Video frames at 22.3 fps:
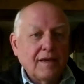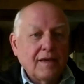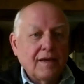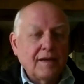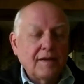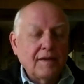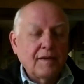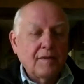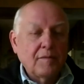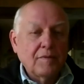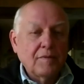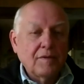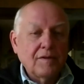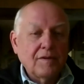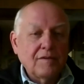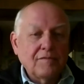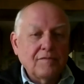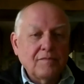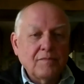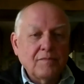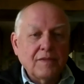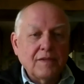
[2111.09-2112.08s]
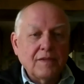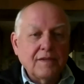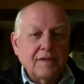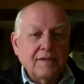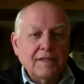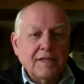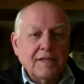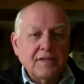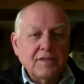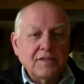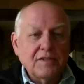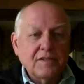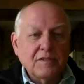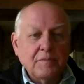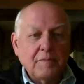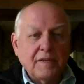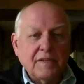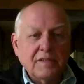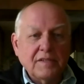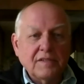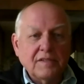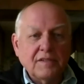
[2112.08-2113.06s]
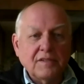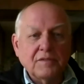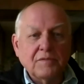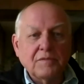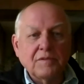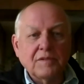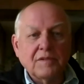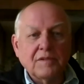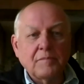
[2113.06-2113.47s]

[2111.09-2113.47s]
a number of irrigation specialists were